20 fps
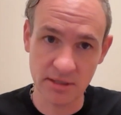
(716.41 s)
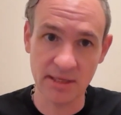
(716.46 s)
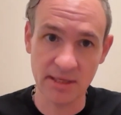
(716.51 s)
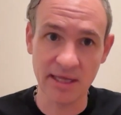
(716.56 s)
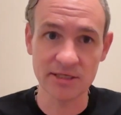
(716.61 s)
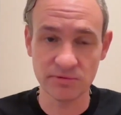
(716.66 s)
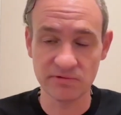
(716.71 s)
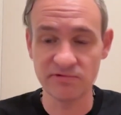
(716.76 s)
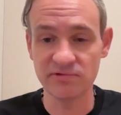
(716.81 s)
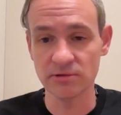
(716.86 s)
And
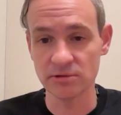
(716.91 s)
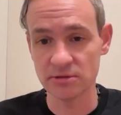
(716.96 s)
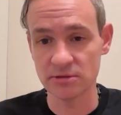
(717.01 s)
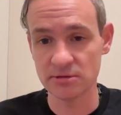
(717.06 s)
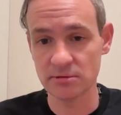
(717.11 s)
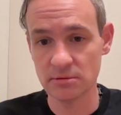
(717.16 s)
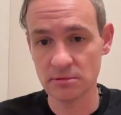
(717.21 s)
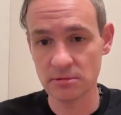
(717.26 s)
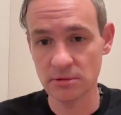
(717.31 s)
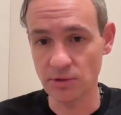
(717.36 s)
that's what
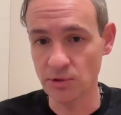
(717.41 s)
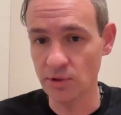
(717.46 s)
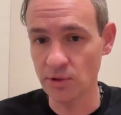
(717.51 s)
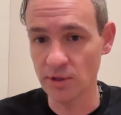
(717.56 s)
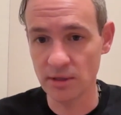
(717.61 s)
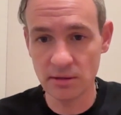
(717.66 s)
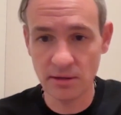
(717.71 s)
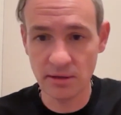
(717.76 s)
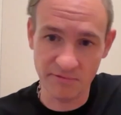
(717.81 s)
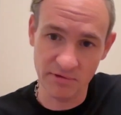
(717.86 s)
feels
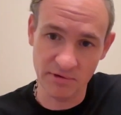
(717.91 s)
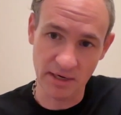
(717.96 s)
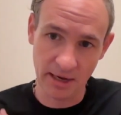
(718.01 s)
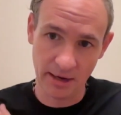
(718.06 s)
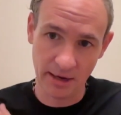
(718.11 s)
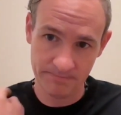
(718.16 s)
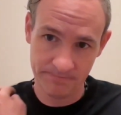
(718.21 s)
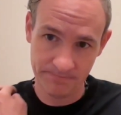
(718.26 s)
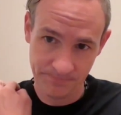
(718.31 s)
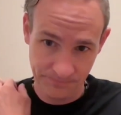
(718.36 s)
good every day.